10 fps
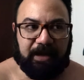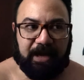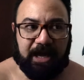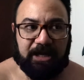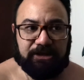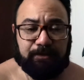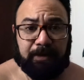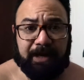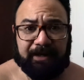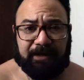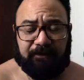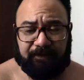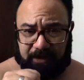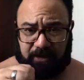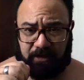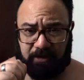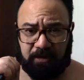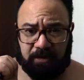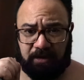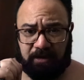And she put out a little video
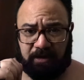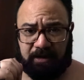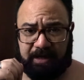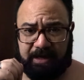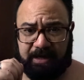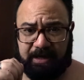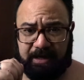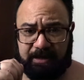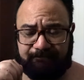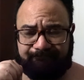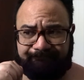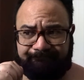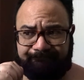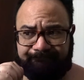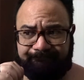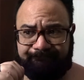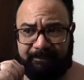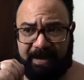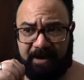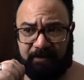uh,
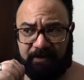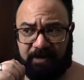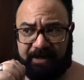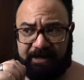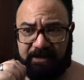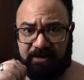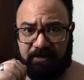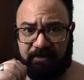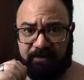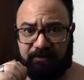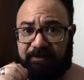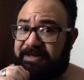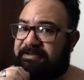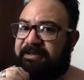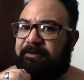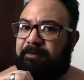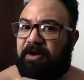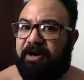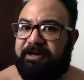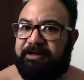outlining the reasoning
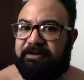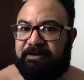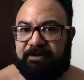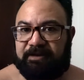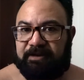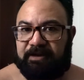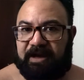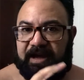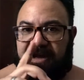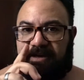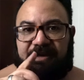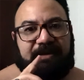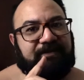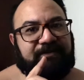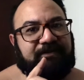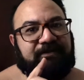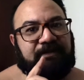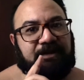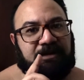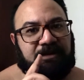behind it, and it's
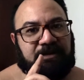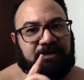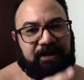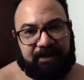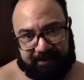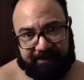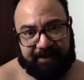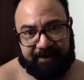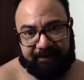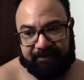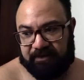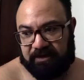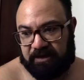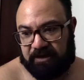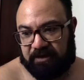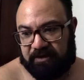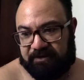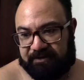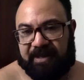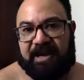hilarious
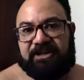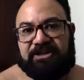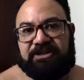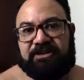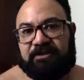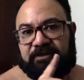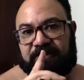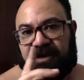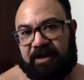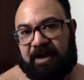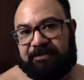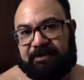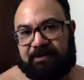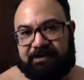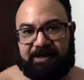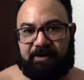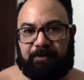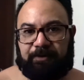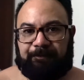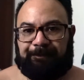slash absolutely
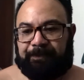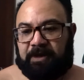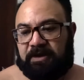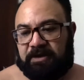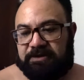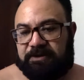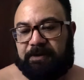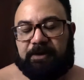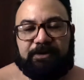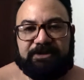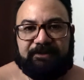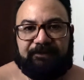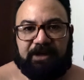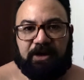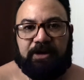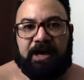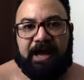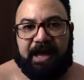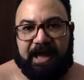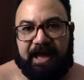terrible. So we're going to watch this video
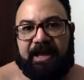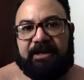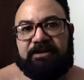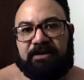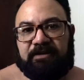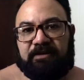and